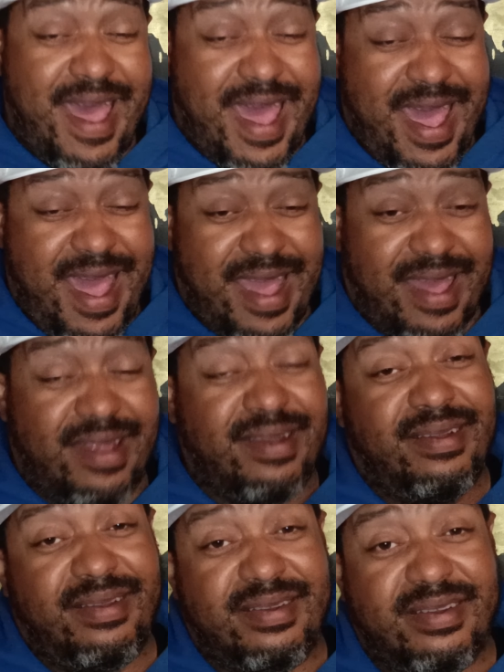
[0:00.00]

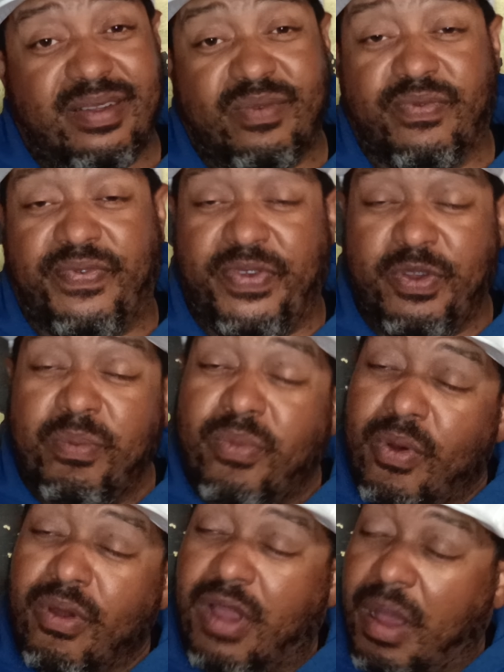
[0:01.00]
And a few
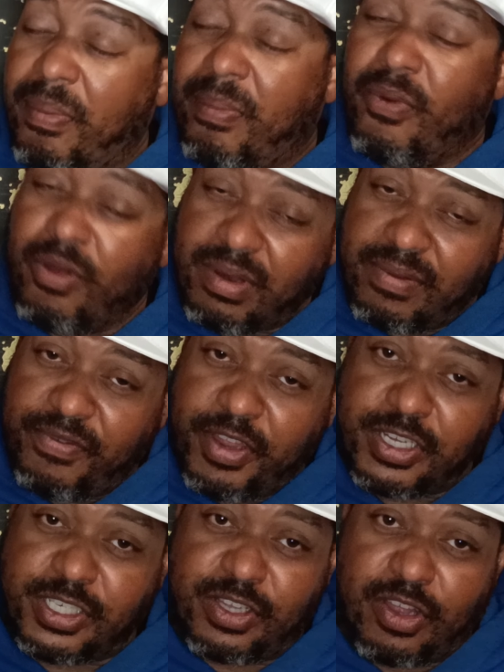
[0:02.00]
more, a couple more
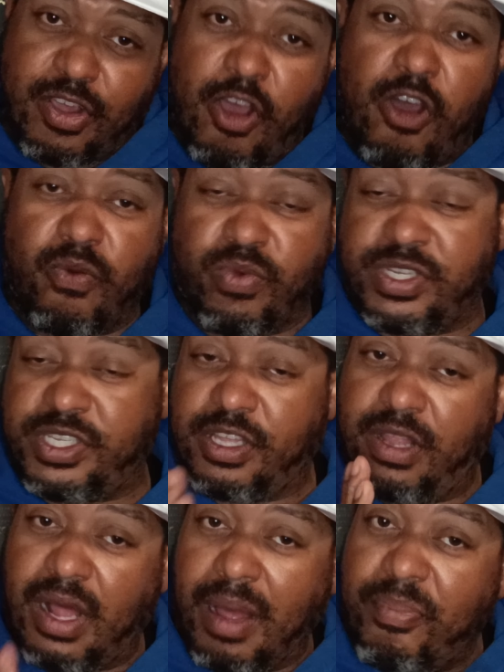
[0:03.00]
divisions to go.
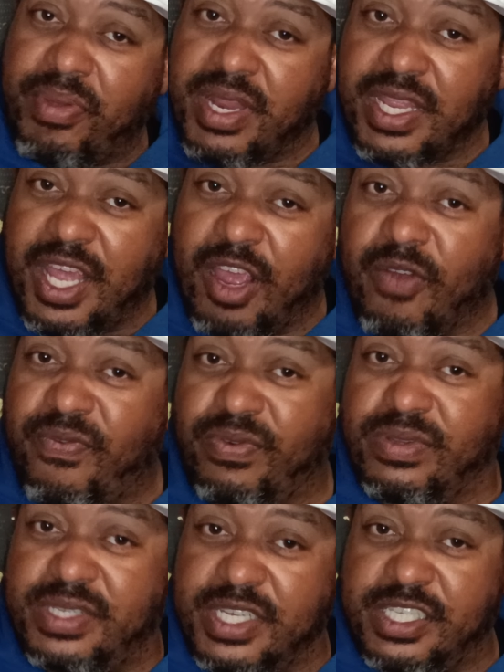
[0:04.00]
Still up in the air
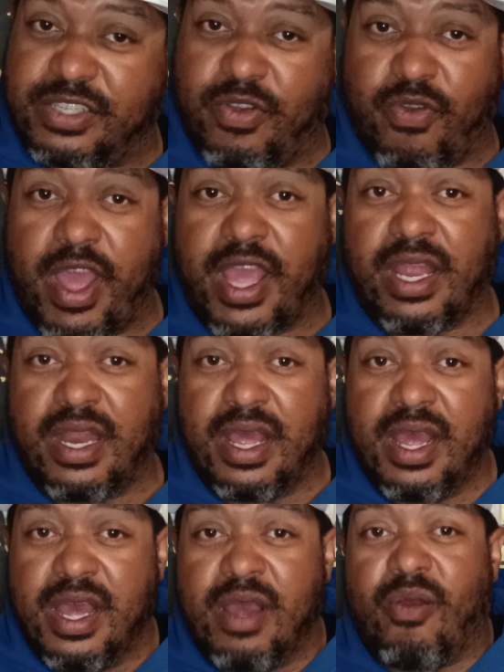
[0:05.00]
for sixth grade.
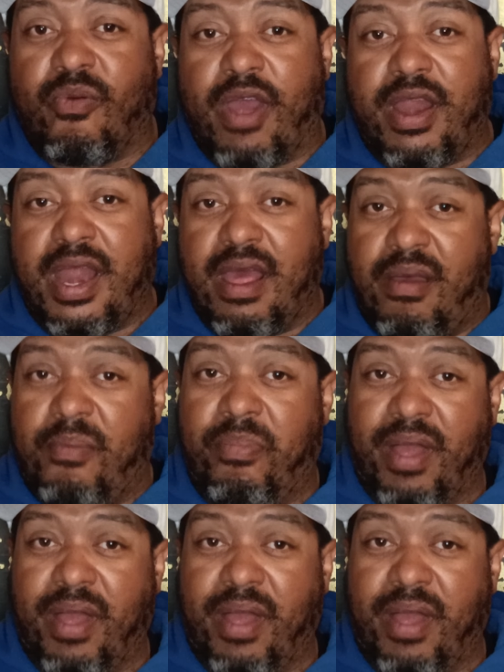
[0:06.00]
Right now,